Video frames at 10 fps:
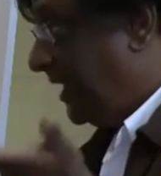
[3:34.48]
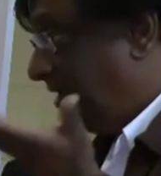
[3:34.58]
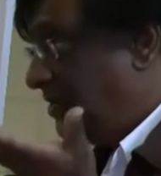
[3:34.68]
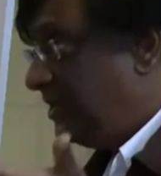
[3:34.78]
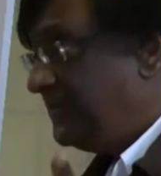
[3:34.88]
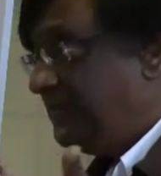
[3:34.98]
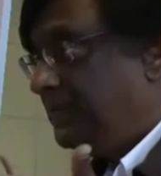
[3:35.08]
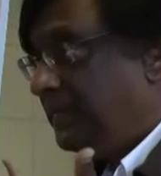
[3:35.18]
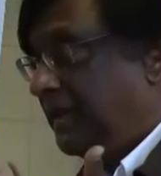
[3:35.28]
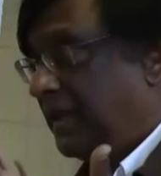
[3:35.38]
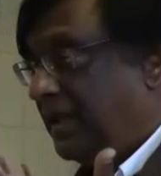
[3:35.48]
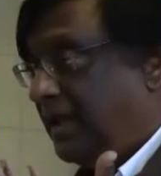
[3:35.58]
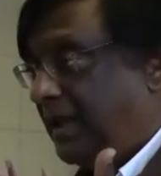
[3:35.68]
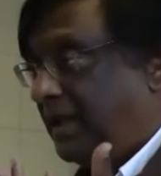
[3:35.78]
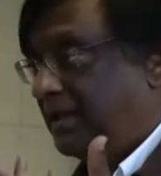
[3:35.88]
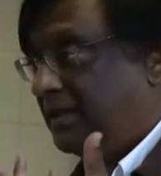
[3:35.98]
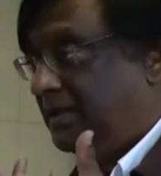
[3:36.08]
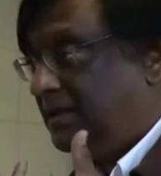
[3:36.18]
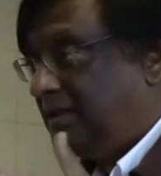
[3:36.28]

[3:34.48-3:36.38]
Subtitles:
energy. And